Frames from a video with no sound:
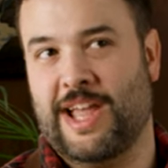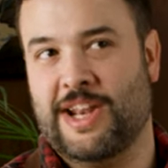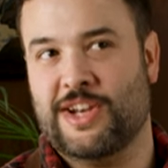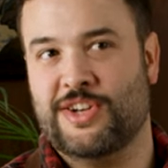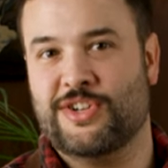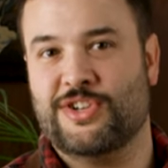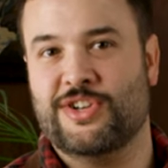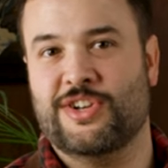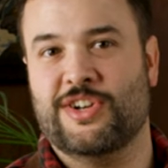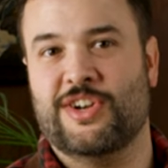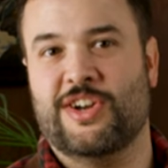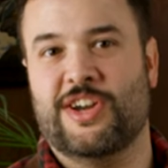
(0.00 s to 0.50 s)

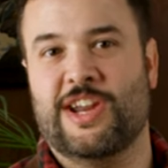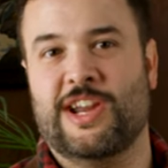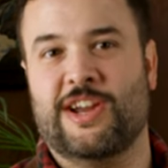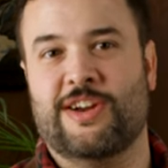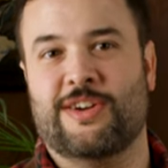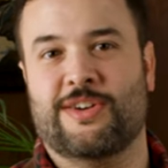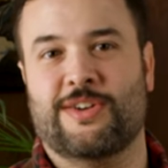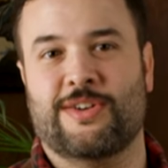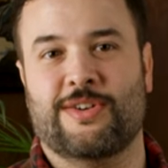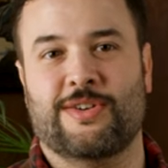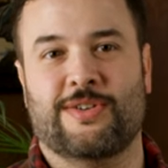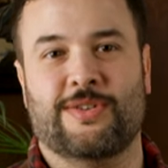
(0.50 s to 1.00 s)

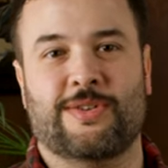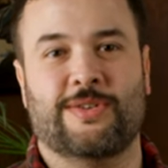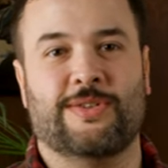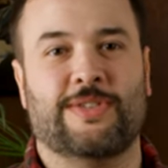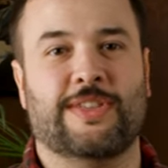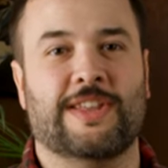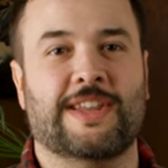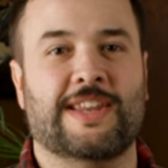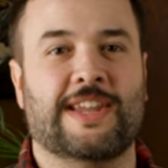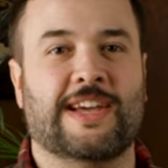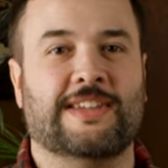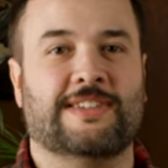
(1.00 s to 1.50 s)
engineer
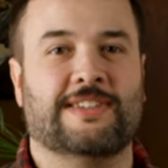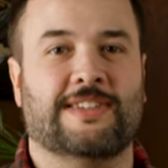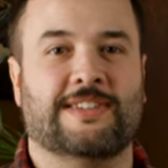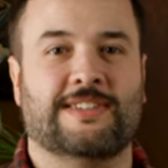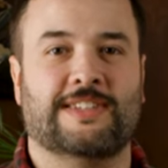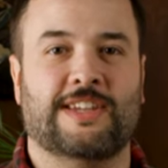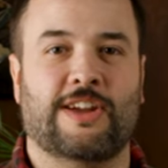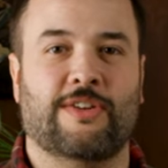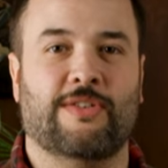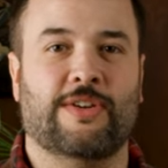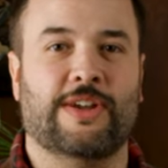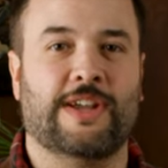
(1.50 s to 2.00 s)
the
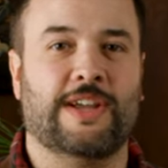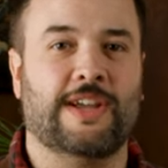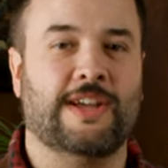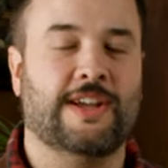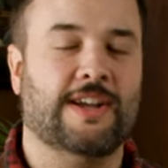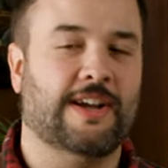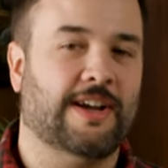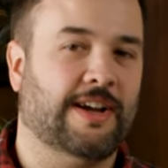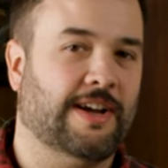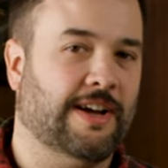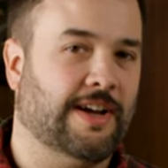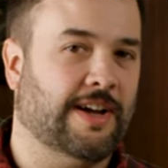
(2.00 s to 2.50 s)

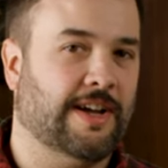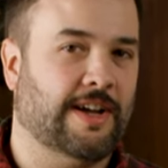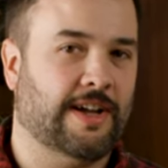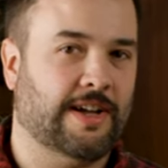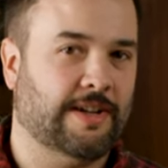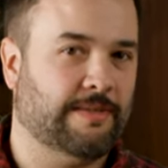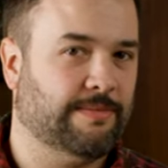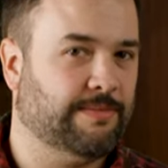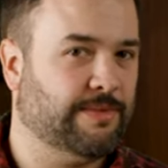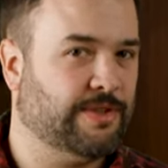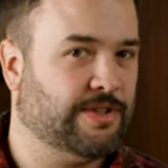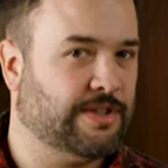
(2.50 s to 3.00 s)
necessary
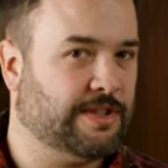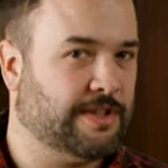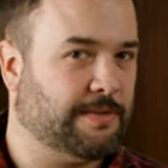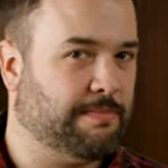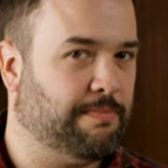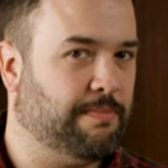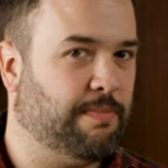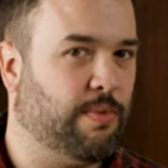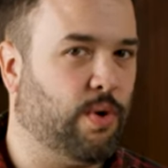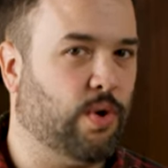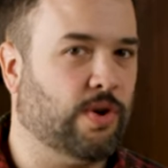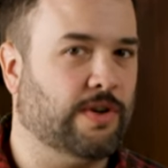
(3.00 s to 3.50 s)

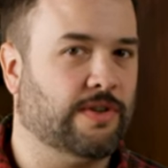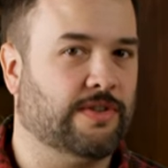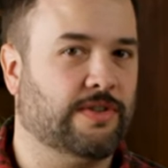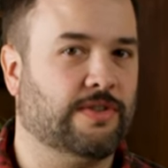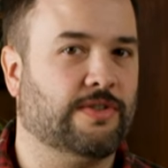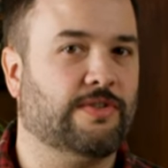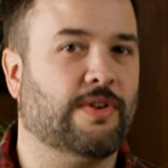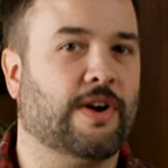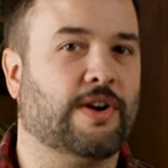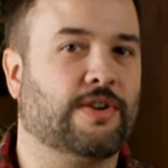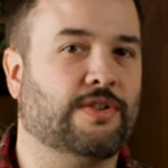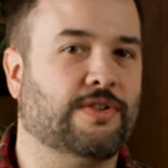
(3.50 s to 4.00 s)
support
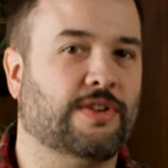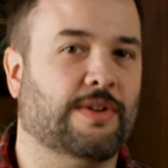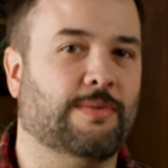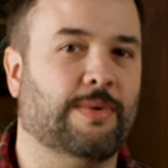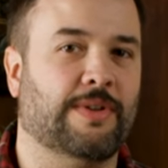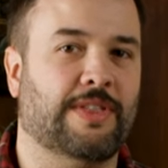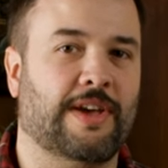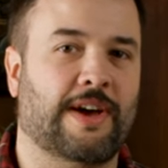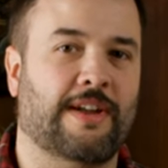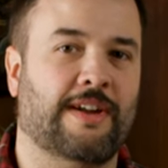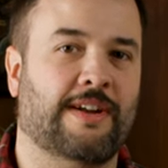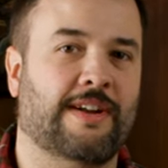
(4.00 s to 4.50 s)
structure
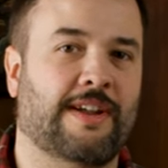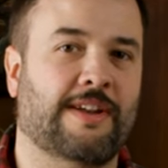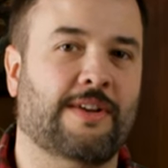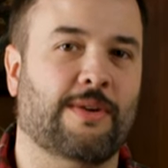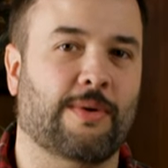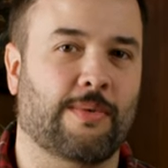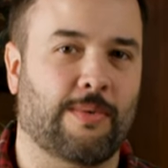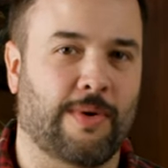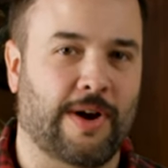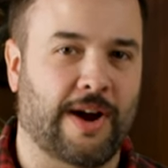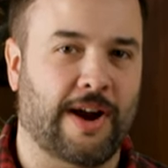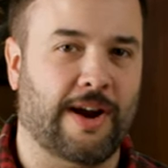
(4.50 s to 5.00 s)
without an
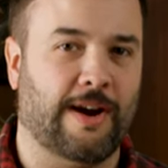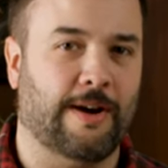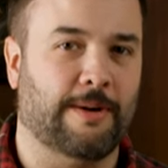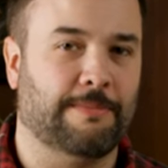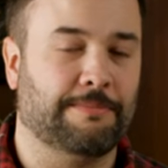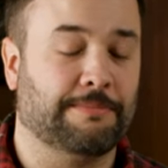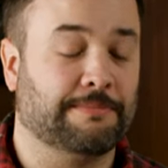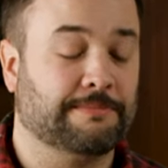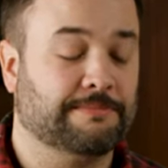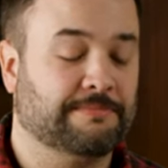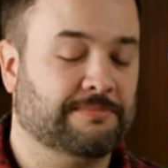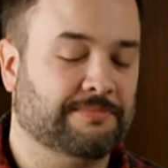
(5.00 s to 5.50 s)
underwire.
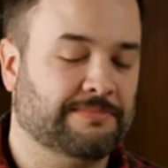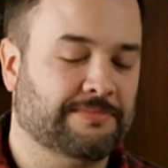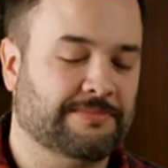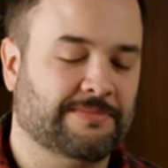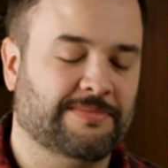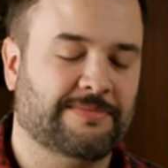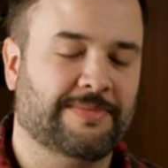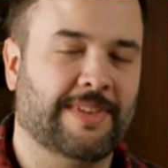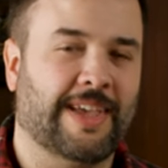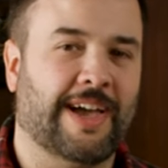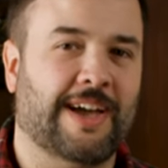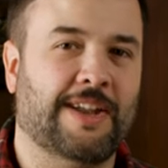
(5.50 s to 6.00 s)

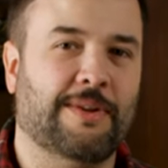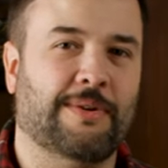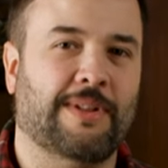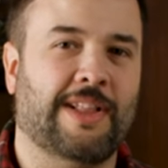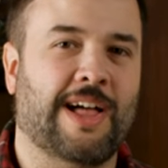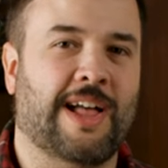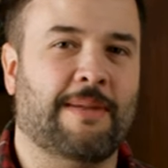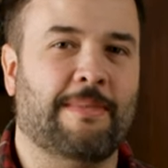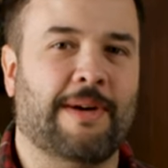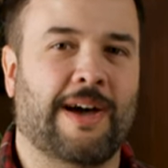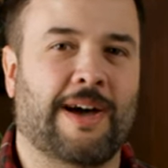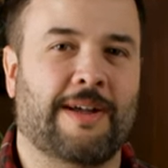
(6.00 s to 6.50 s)
I know a
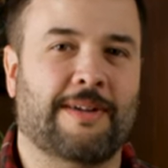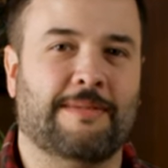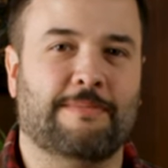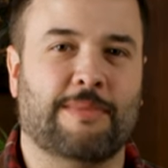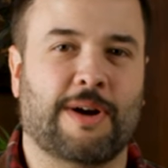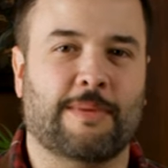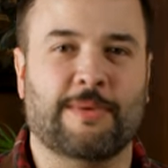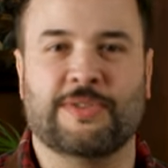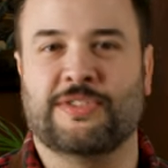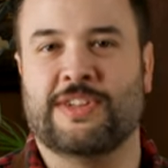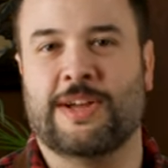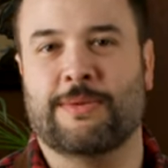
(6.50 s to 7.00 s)
lot about
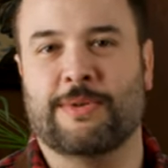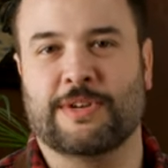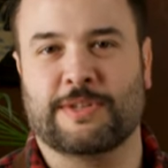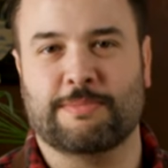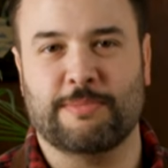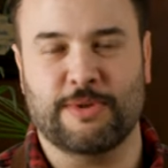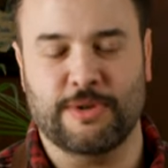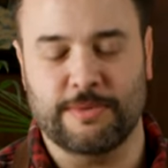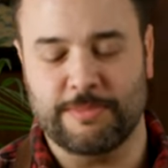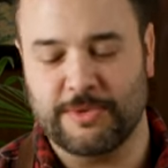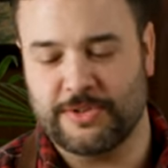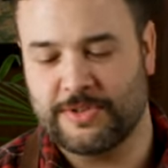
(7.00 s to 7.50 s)
Barbara Stanwyck's
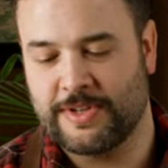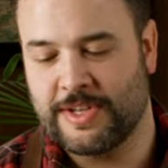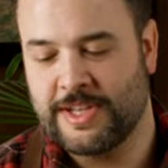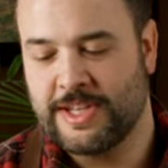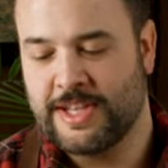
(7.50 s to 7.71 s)
boobs.